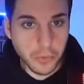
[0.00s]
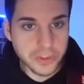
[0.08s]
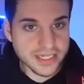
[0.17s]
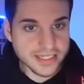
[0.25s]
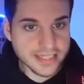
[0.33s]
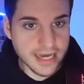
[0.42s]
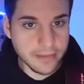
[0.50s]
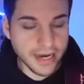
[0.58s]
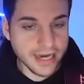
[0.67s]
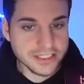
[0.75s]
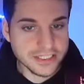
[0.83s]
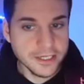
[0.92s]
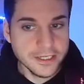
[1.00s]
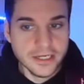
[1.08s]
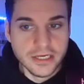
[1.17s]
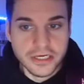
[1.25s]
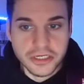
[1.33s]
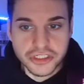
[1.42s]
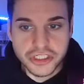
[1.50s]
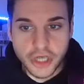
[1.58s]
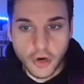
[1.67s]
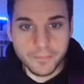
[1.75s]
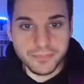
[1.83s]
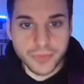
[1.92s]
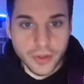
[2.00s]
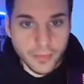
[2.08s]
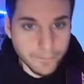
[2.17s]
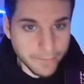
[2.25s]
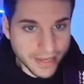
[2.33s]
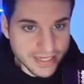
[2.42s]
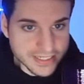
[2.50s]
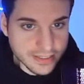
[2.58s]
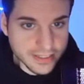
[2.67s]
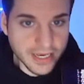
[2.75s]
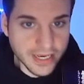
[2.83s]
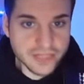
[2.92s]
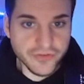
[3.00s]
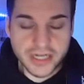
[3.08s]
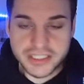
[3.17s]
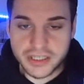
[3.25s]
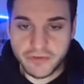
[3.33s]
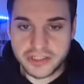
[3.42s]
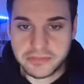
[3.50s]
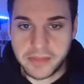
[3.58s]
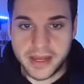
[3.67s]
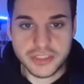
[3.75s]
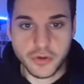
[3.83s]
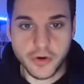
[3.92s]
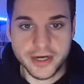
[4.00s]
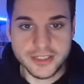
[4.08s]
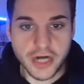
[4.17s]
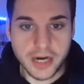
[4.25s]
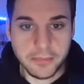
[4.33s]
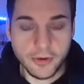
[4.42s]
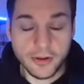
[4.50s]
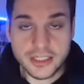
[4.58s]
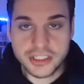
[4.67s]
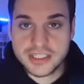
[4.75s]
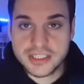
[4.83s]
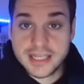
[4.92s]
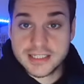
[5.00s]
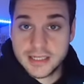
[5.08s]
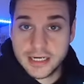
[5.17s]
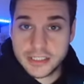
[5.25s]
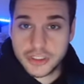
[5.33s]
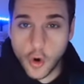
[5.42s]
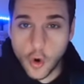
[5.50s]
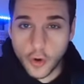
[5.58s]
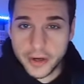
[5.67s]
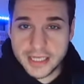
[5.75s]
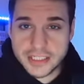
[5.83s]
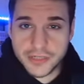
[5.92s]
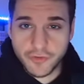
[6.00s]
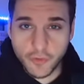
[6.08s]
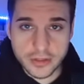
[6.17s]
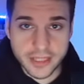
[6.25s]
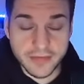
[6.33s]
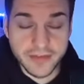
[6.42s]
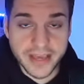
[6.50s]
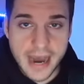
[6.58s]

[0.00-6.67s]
waste any time, guys. So Basically, it's very self explanatory. Dragon Ball Legends is notorious for leaving